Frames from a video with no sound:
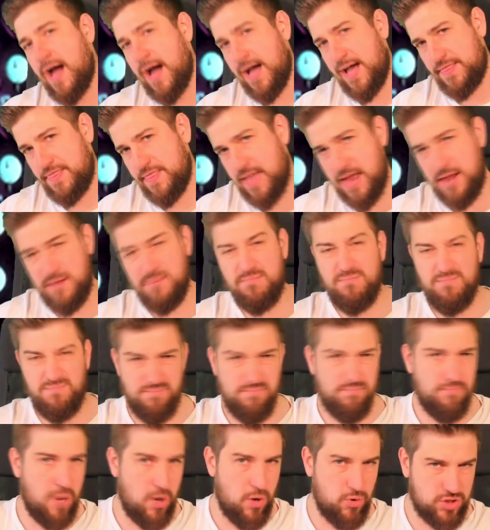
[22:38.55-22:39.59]
and then
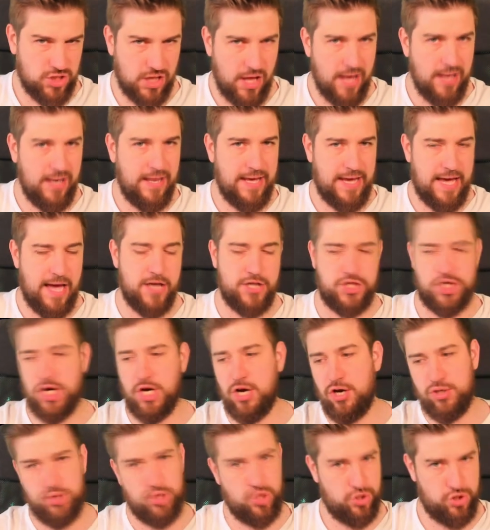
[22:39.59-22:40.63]
most likely get a
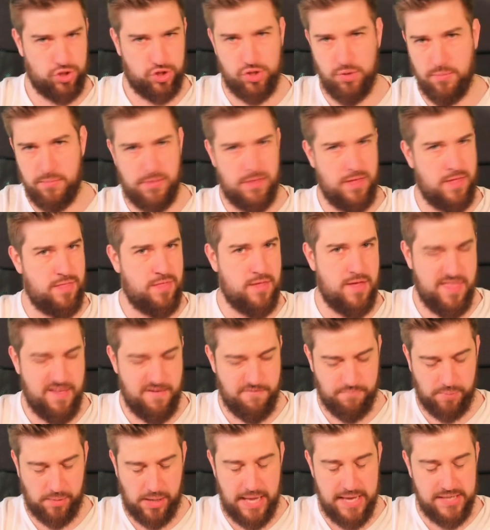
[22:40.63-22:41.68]
charge on something that
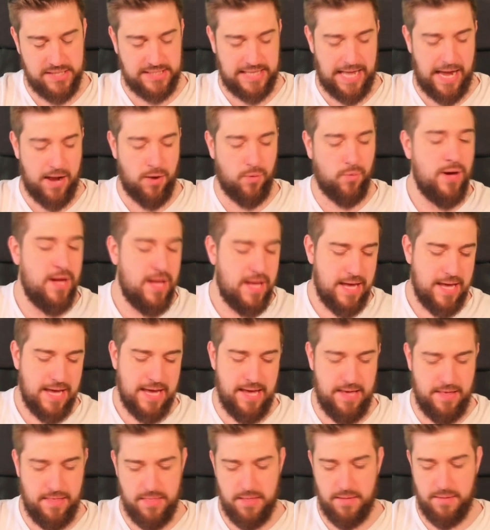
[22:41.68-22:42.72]
they've placed out
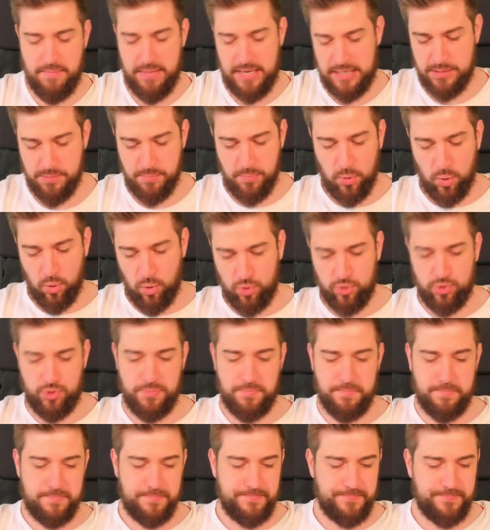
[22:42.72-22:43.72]
in the mid board.